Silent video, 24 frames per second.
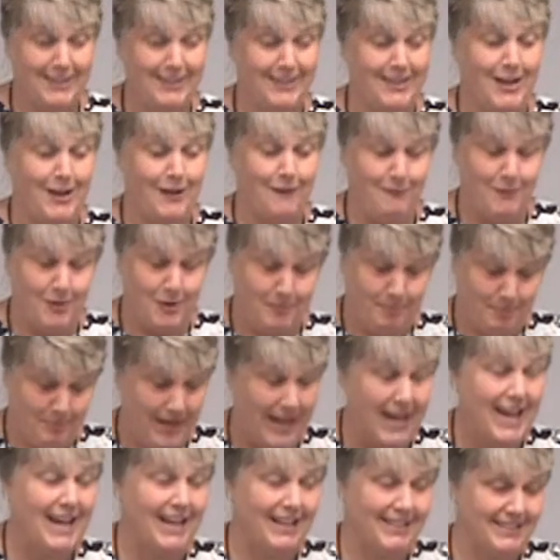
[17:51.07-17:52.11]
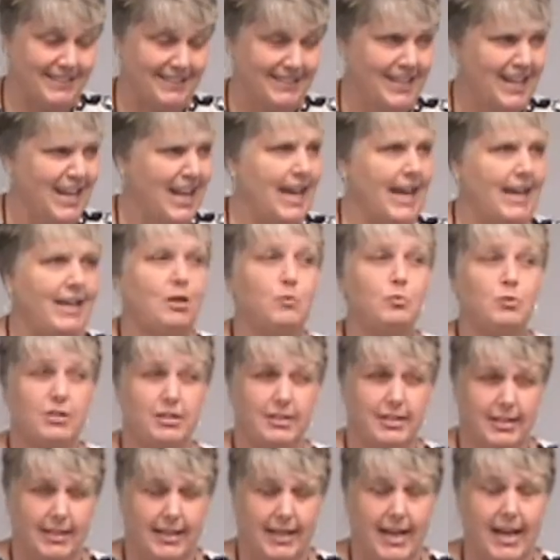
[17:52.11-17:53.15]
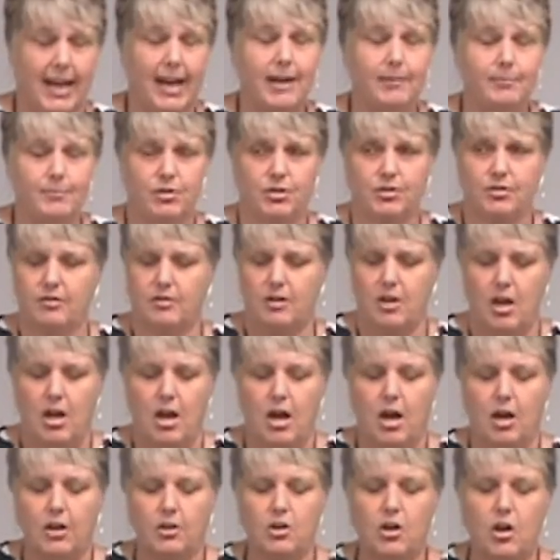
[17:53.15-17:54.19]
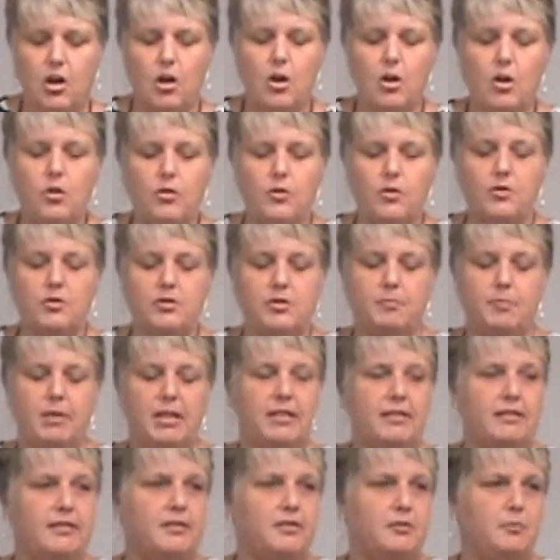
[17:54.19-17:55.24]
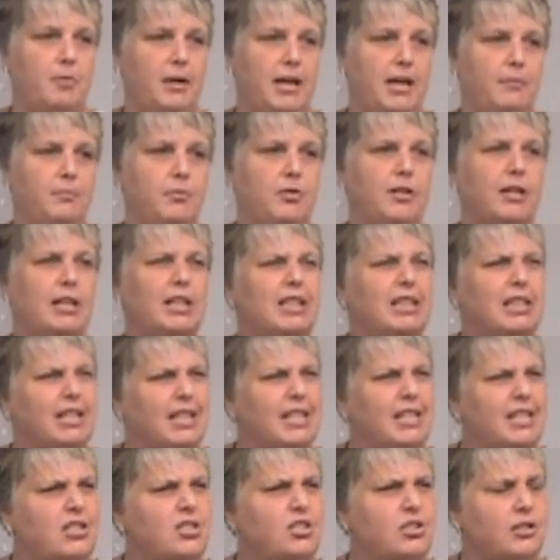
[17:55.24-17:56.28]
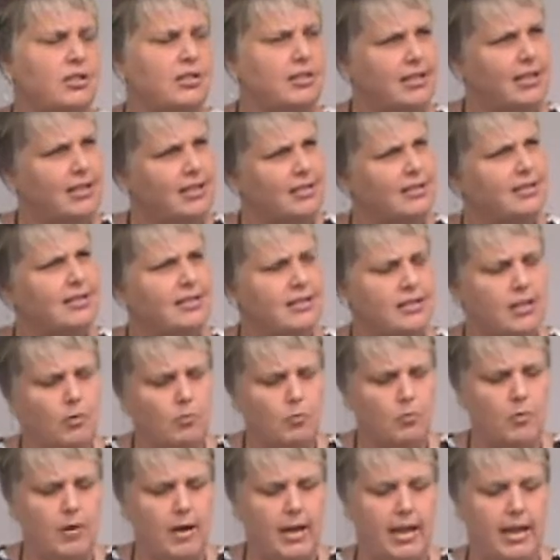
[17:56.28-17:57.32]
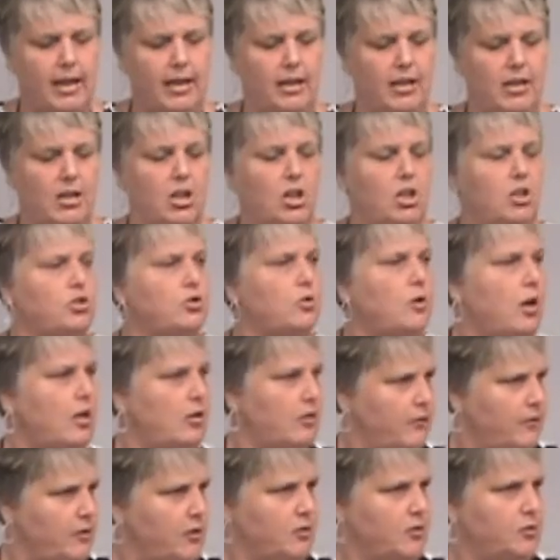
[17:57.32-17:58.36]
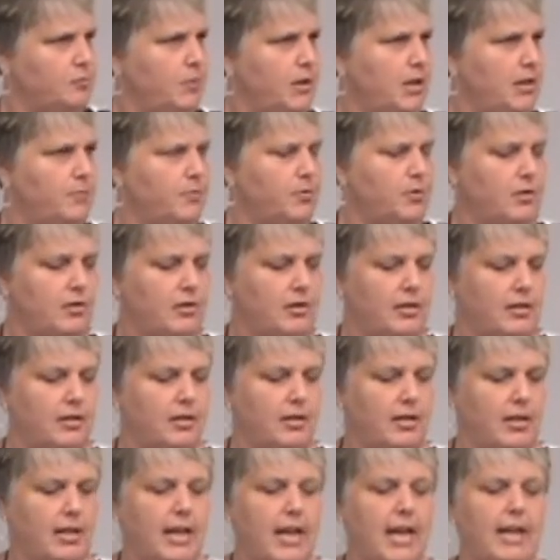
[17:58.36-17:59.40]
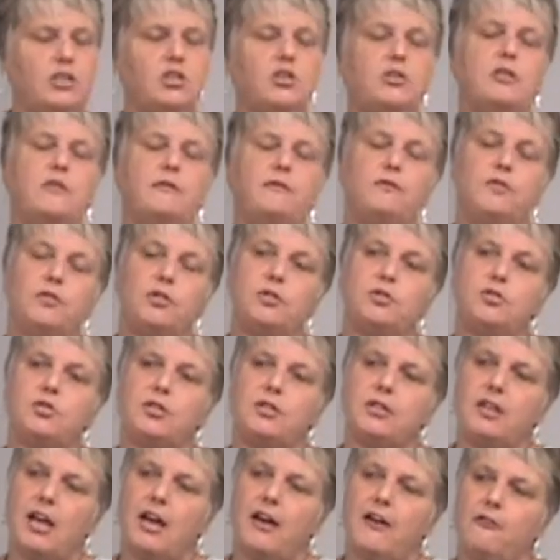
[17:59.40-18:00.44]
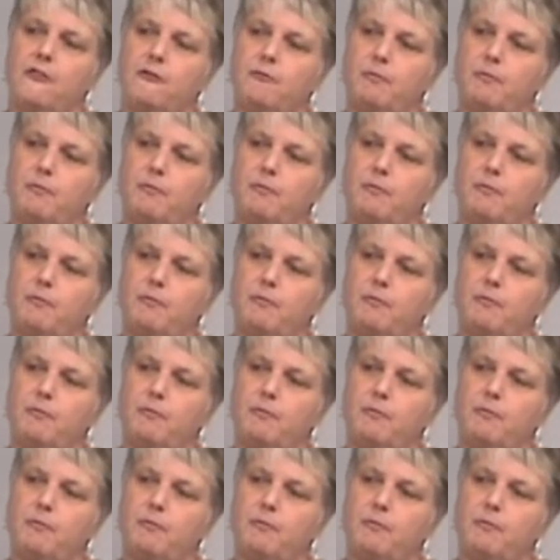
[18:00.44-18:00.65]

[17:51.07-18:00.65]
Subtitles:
of the past, and it was captured on all those pieces of paper, allegiant in some way to all of those people and to the version of